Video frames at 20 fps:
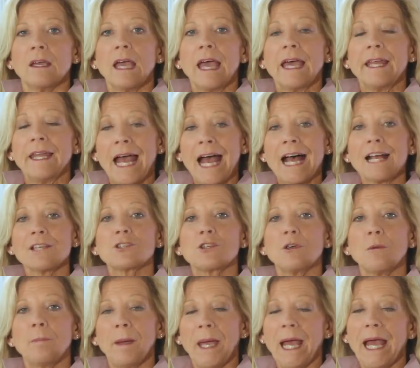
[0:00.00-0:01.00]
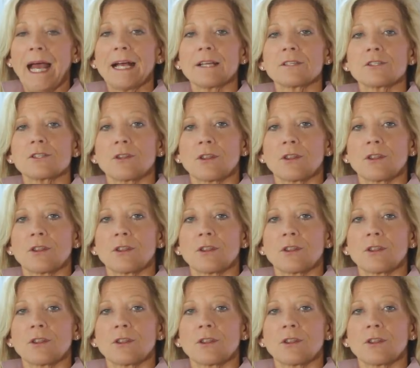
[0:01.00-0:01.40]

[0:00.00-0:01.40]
And as you pass